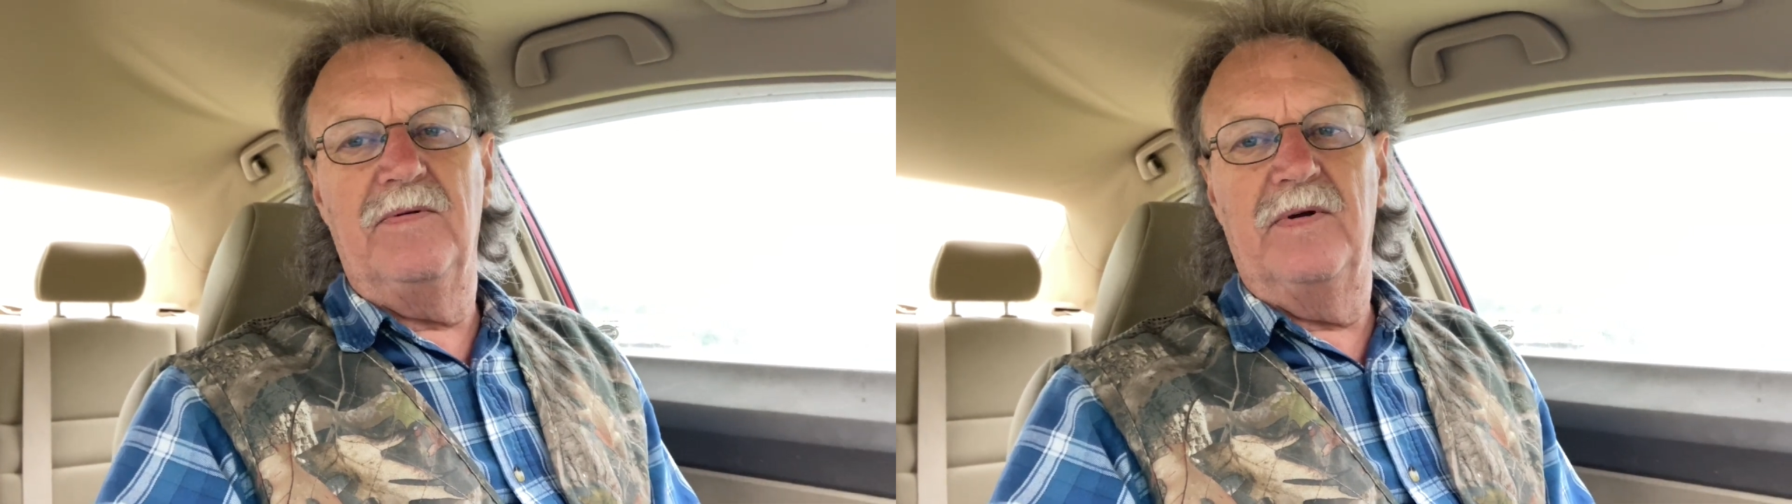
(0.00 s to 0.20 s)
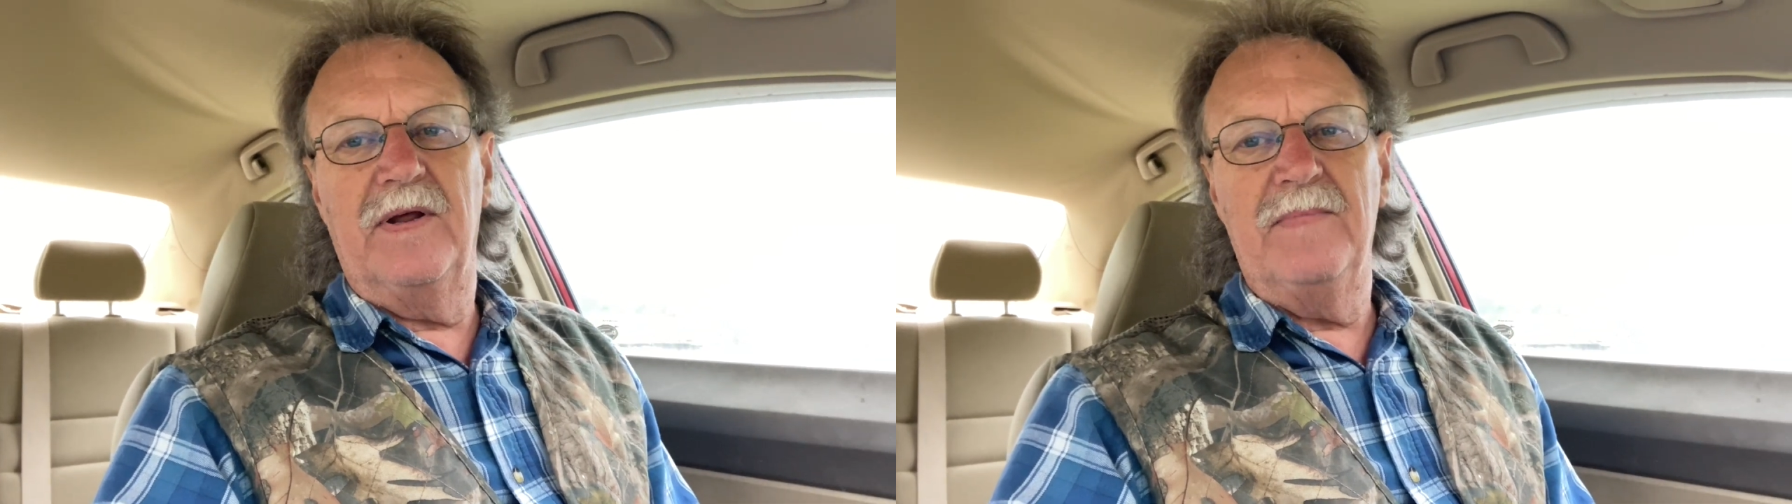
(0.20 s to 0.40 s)

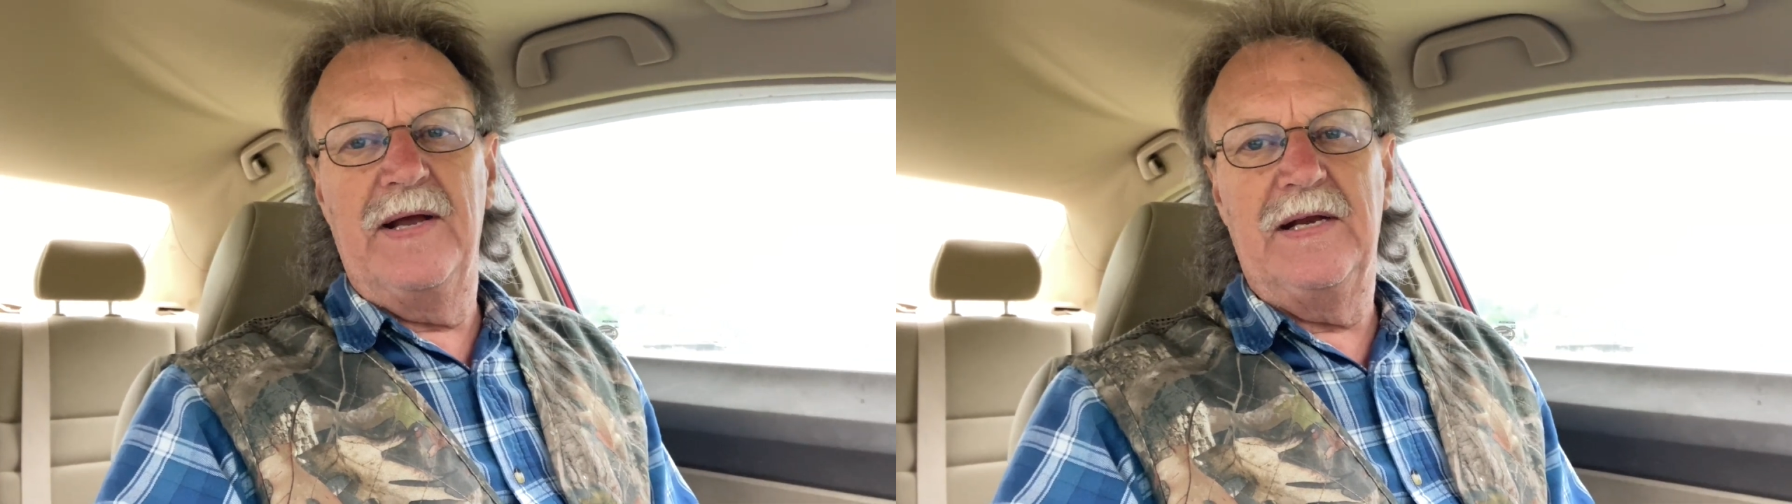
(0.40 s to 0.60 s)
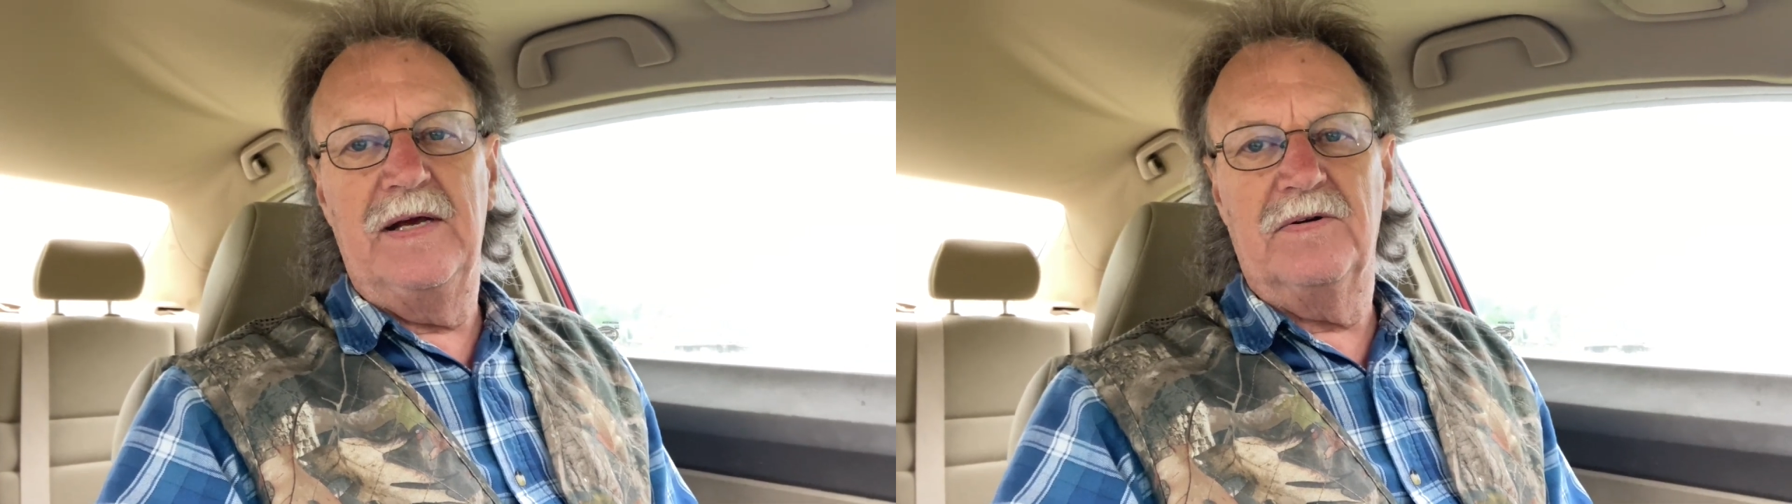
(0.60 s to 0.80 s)
when they
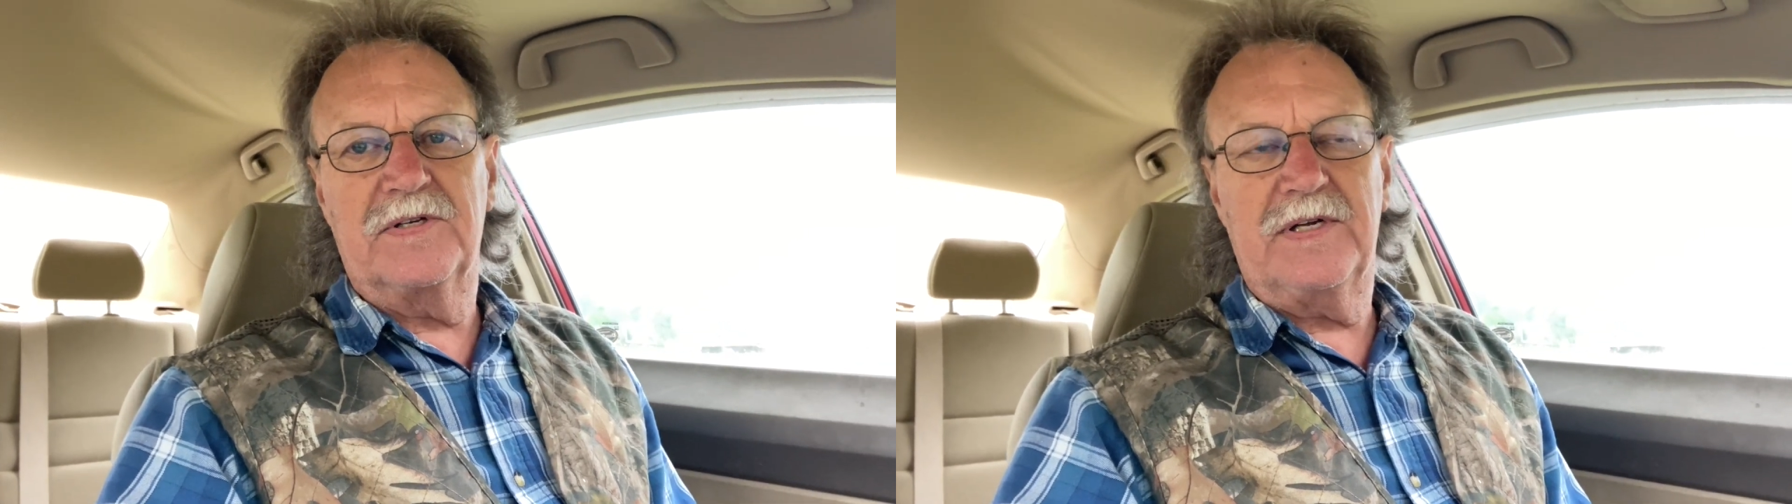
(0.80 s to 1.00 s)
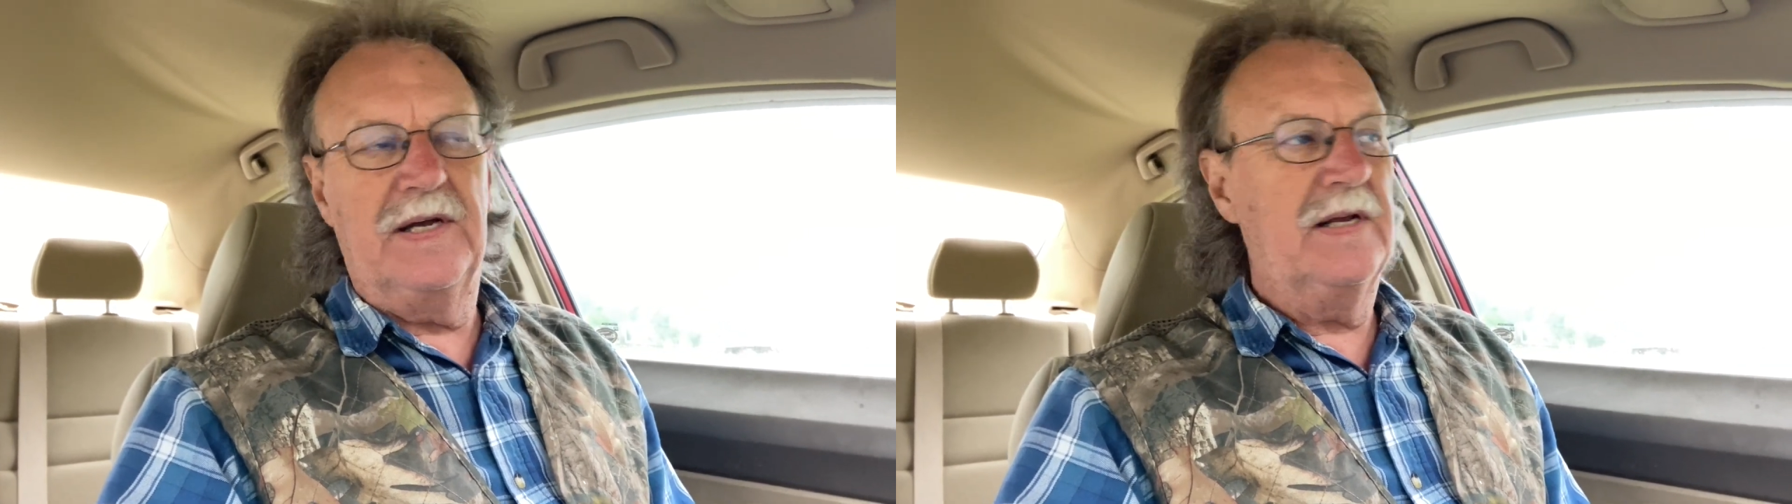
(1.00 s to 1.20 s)
made the
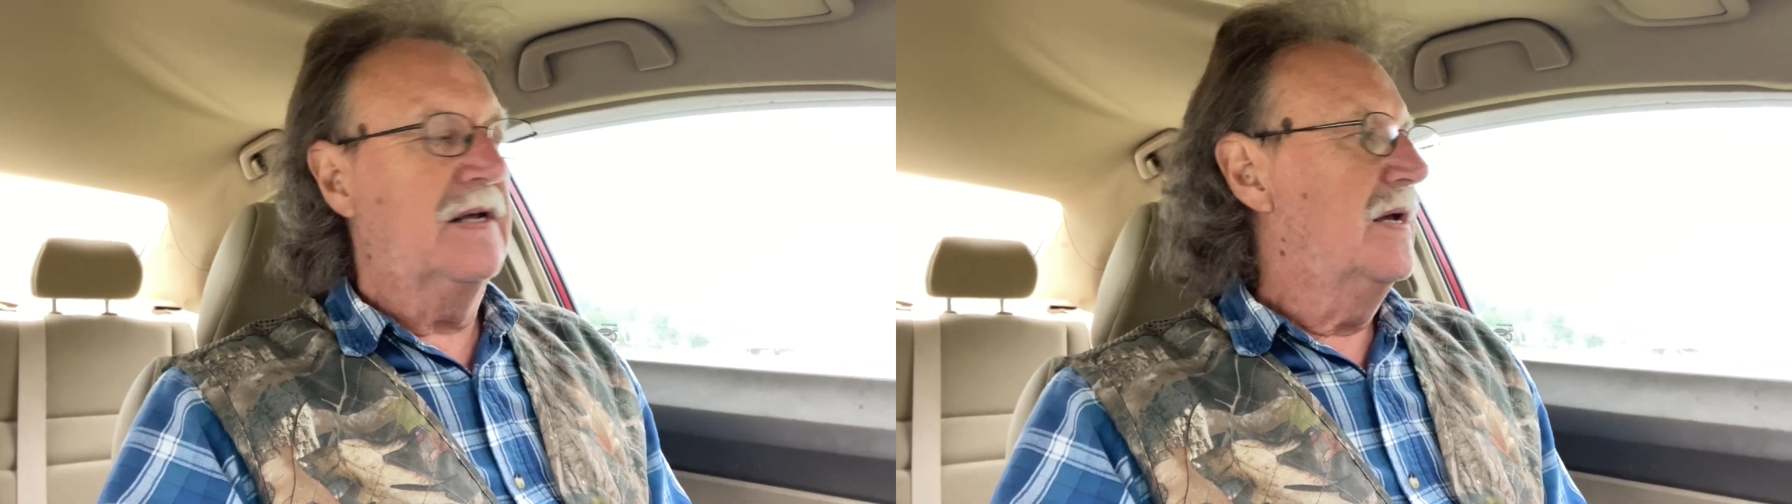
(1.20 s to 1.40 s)
interstate.